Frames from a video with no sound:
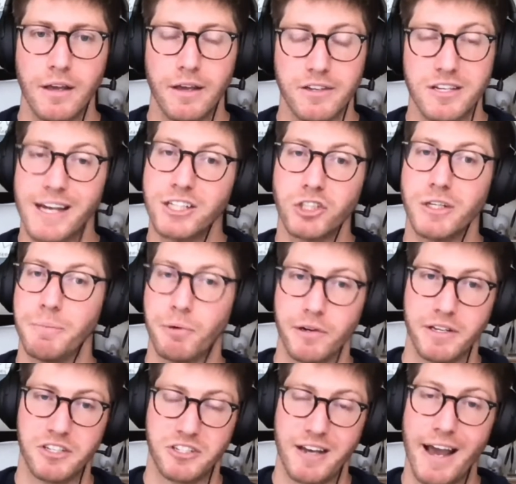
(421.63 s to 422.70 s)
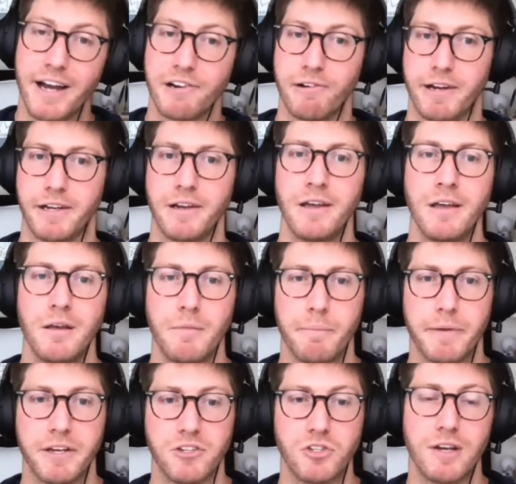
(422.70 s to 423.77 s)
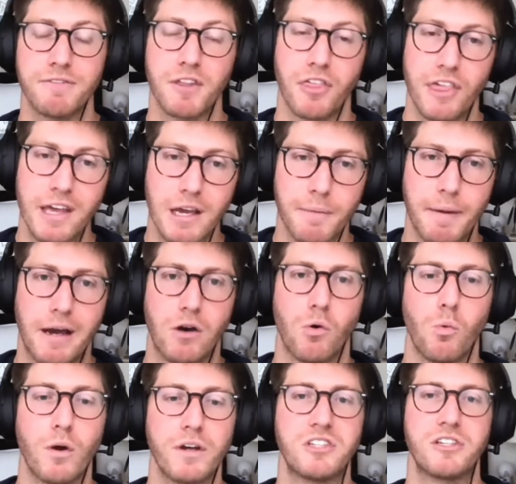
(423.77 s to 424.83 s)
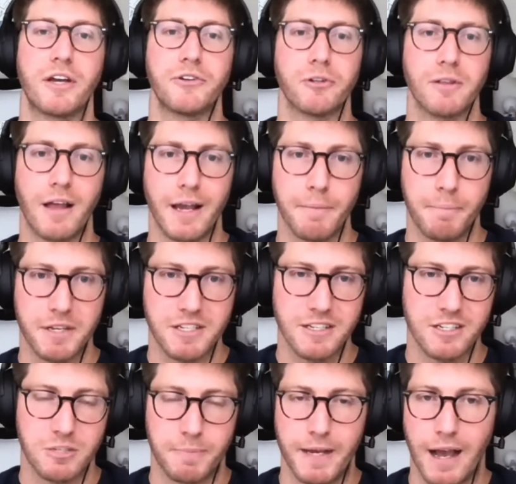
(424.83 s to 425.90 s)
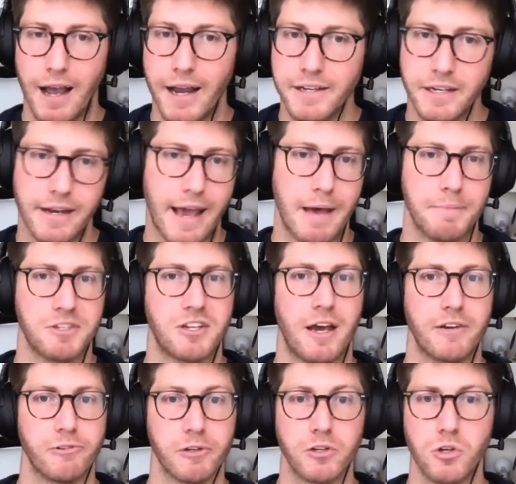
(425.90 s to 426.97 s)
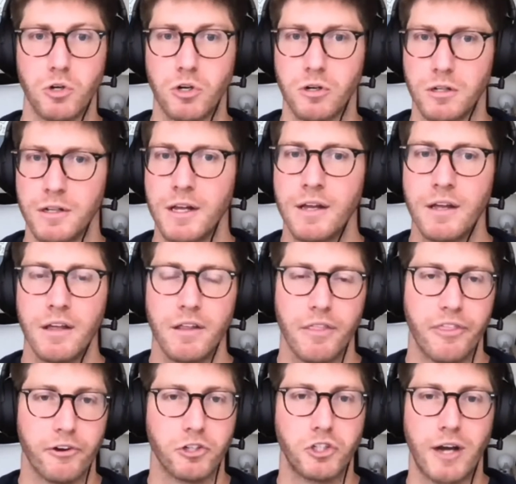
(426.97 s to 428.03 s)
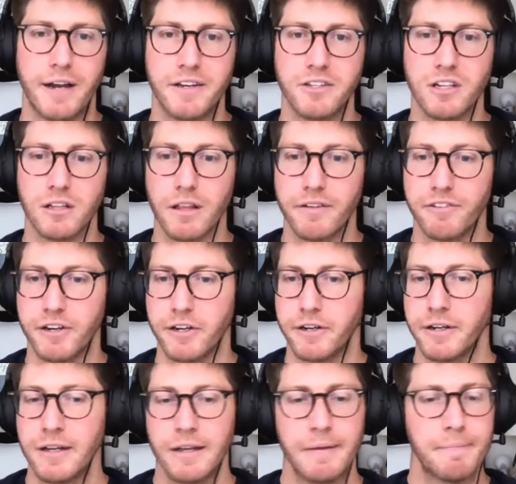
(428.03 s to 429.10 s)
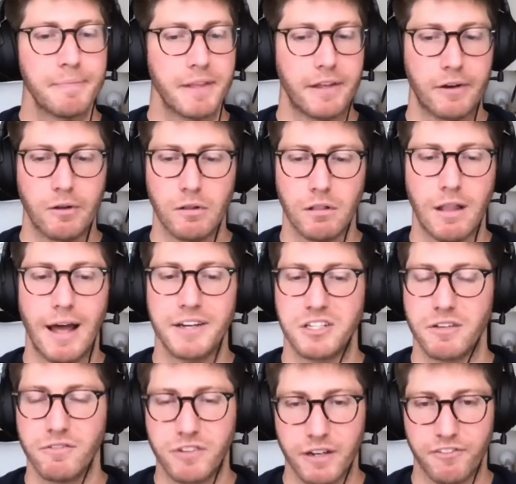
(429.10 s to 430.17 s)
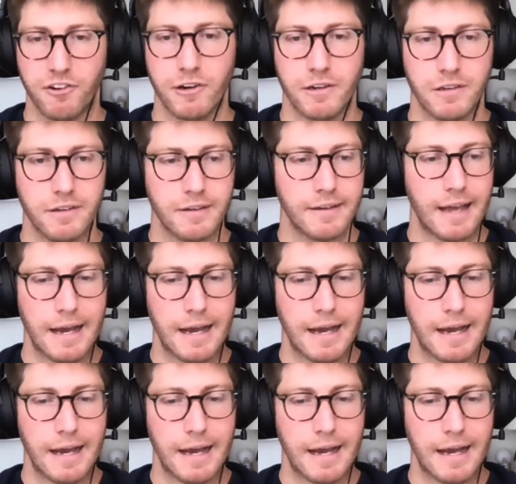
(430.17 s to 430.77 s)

is actually pretty staggering, because you have to think about what's the underlying business behind an Amazon or a Google. They're trying to deliver, lots of different